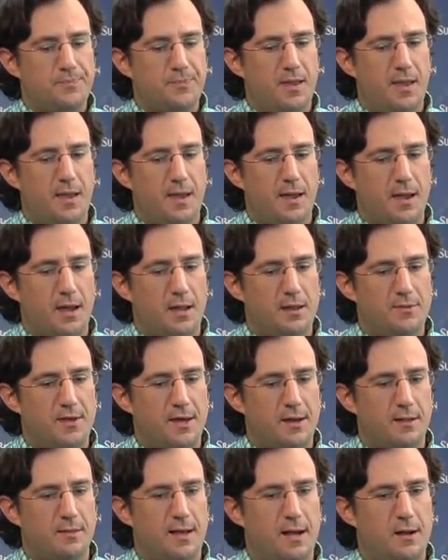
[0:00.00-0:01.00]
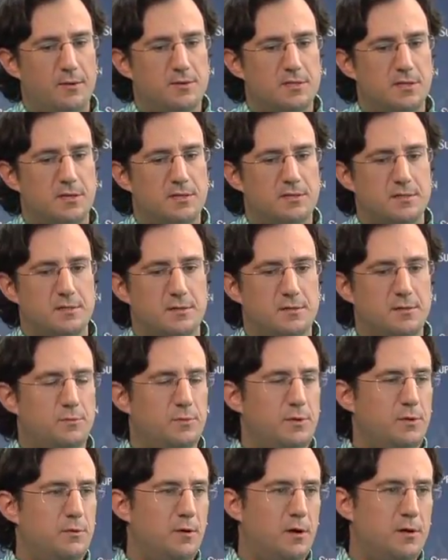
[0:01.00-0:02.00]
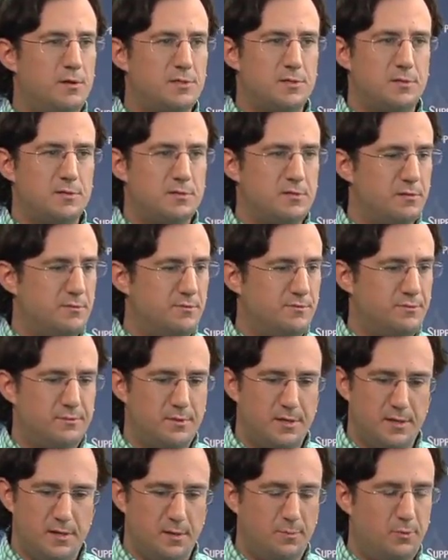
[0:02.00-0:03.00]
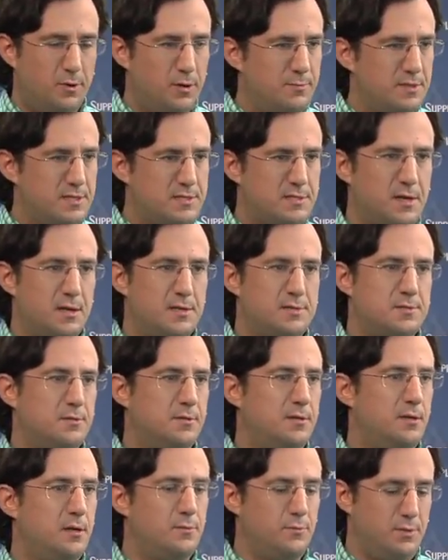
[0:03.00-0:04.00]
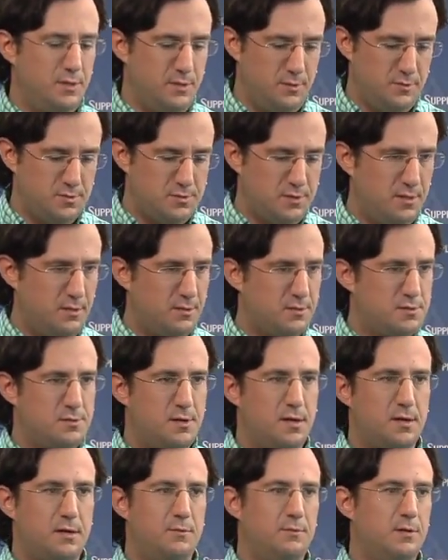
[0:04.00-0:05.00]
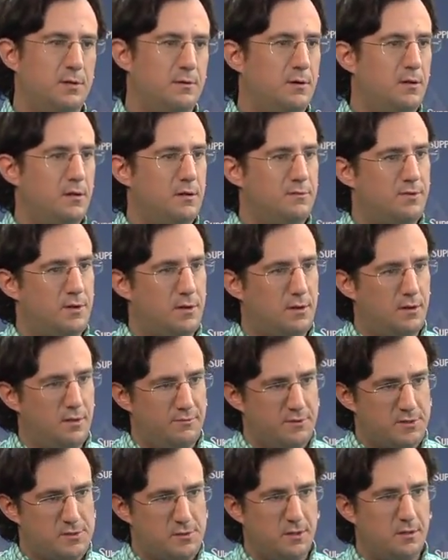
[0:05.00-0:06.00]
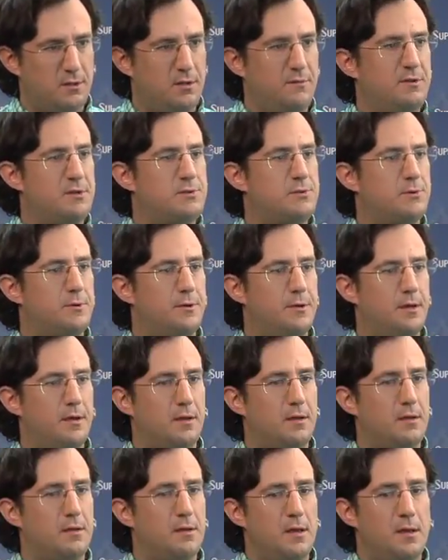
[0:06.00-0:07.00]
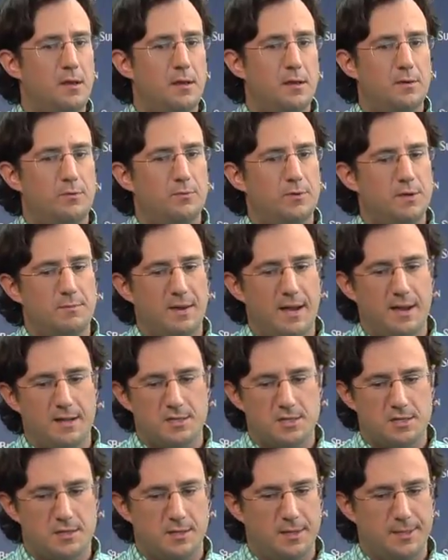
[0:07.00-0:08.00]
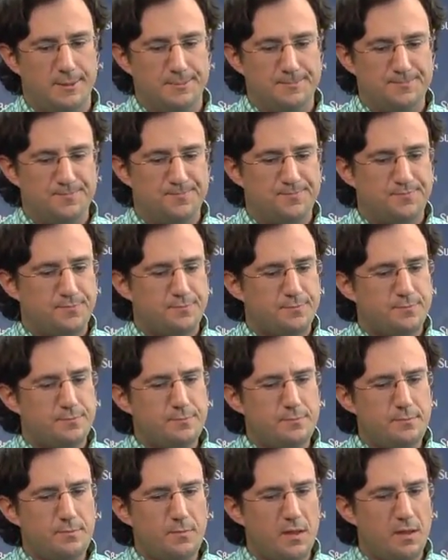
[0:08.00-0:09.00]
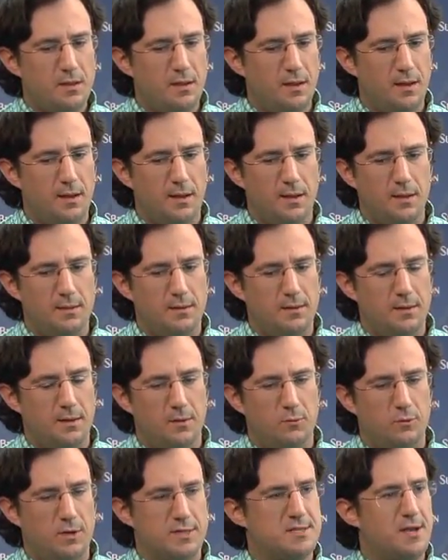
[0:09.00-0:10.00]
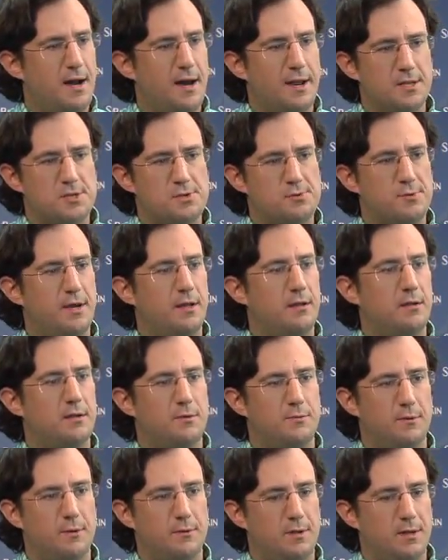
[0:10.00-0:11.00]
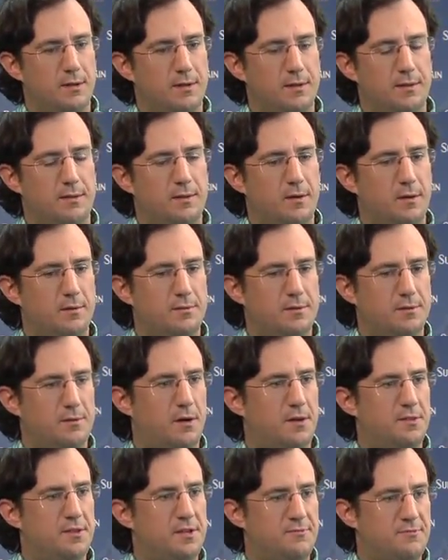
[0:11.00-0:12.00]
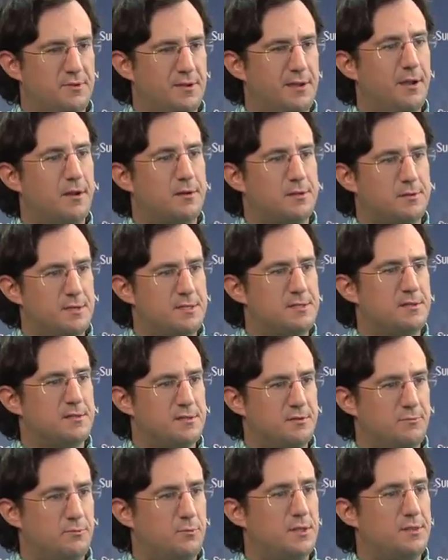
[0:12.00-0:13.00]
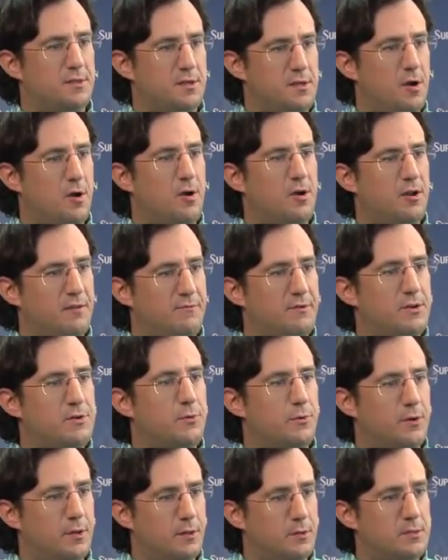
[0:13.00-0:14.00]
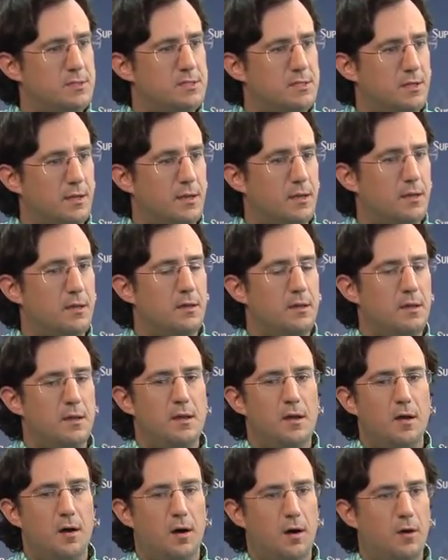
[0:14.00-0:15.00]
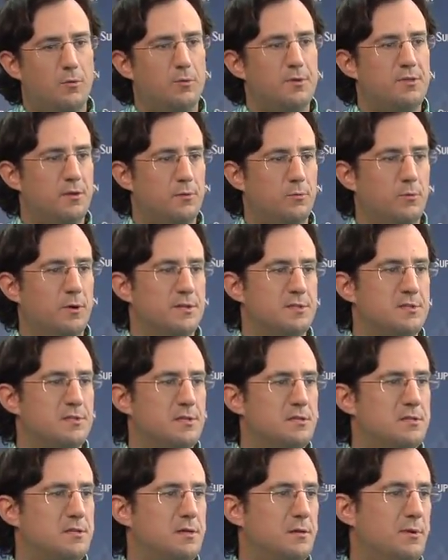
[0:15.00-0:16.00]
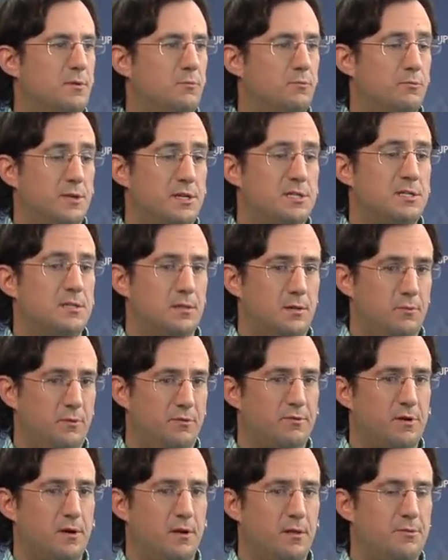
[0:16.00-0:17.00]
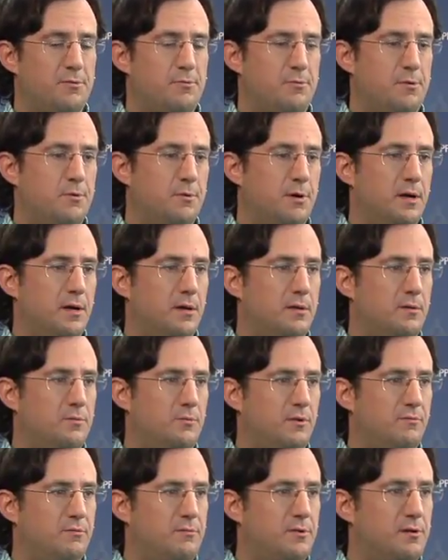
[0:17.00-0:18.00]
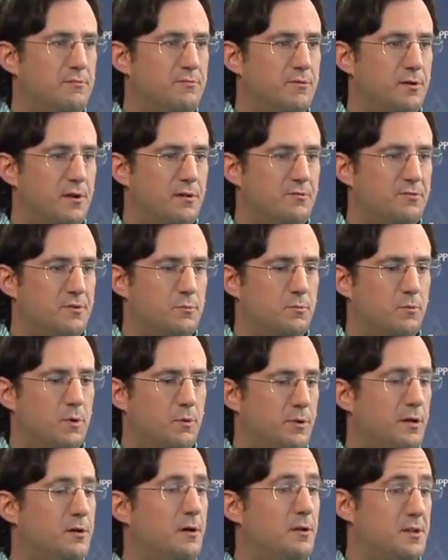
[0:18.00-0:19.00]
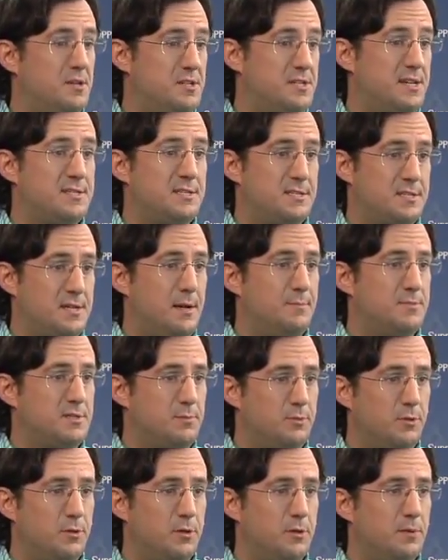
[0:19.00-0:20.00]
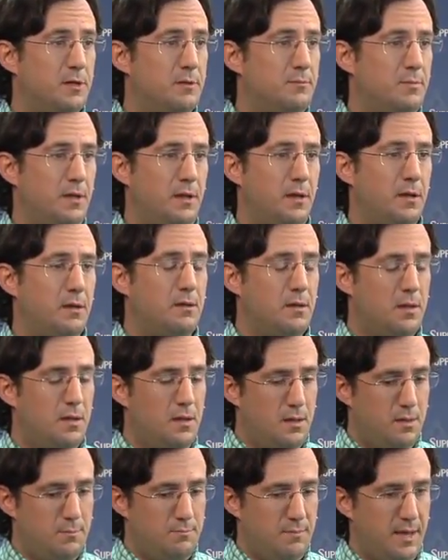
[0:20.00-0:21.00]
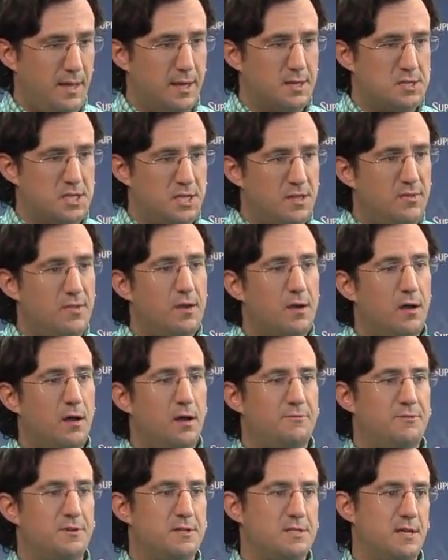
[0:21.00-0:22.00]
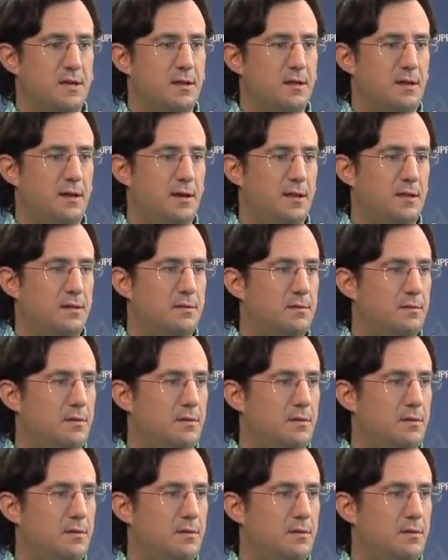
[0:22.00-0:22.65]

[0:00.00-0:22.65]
And that allows us we do all sorts of appointment scheduling, we do trailer tracking, we do all of our trailer inventorying, we match what's on a trailer, all the different characteristics of what the yard inventory looks like, all within one system. And recently we've gone through, we've converted from what we called a desktop deployment, meaning managed in the office at a